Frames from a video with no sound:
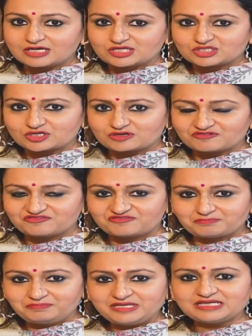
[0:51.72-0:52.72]
sort of
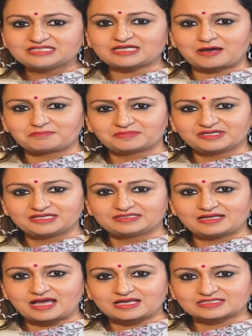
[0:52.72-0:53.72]
peaked up in
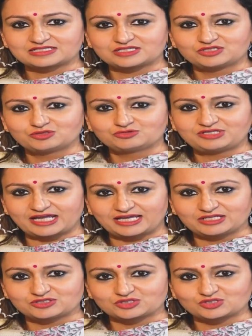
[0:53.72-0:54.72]
the last 2
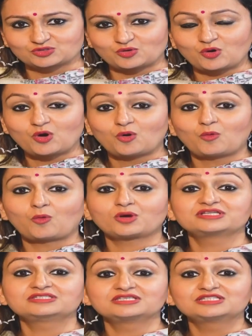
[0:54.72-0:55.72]
decades or so.
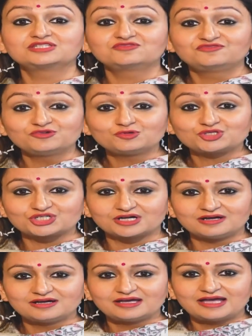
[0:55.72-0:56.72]
What is its
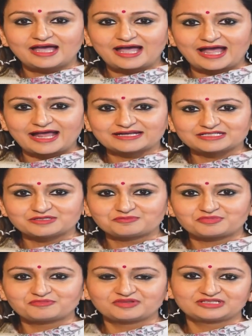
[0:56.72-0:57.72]
future, and
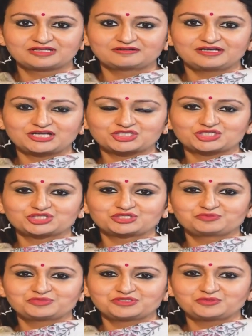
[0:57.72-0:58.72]
with the
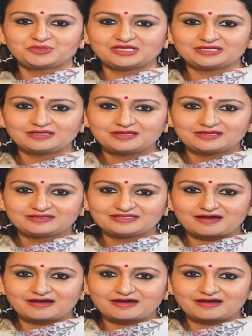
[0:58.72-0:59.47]
relationship between the